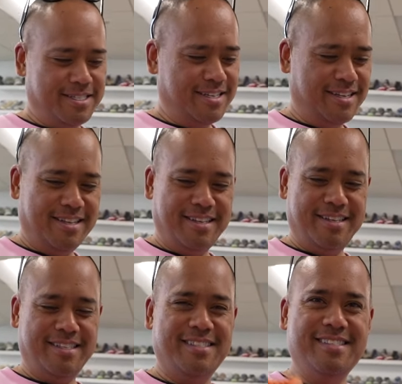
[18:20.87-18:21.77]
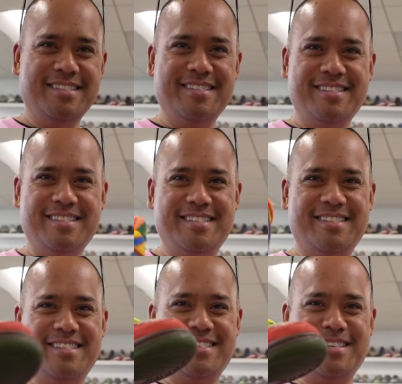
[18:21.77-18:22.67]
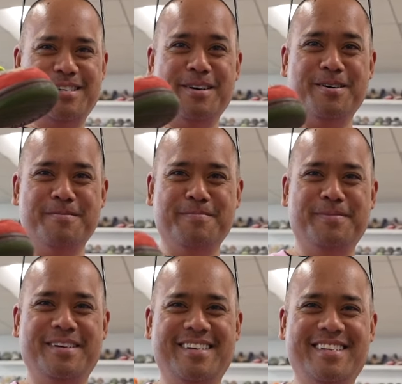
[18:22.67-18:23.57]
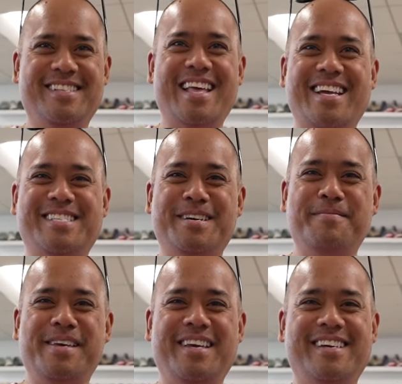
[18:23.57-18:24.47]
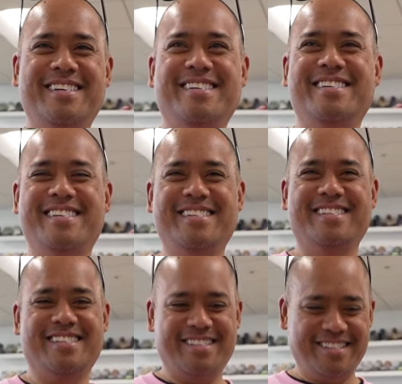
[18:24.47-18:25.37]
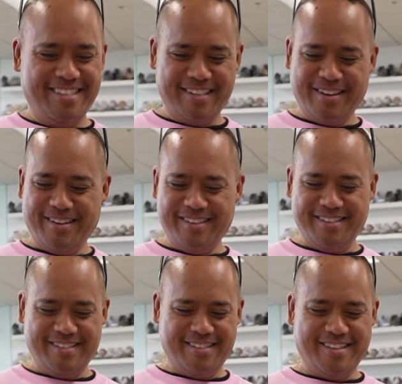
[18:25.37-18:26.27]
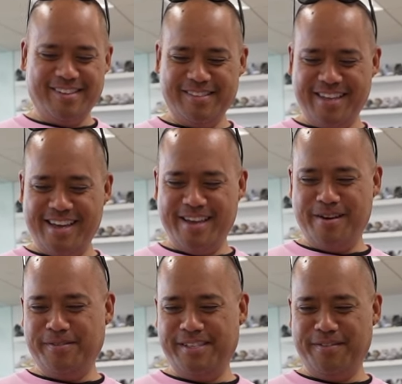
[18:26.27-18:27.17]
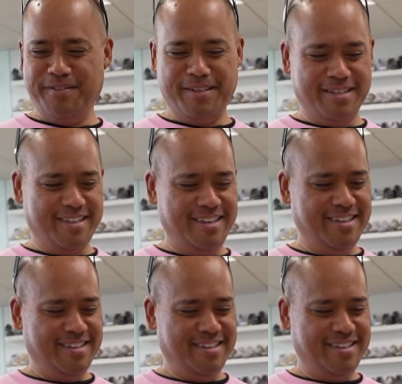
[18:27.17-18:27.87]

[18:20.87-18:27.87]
Yeah, shouts to Ron. Yay. What the Dunks, Jimmy. Of course. Enjoy. All day. Oh, definitely.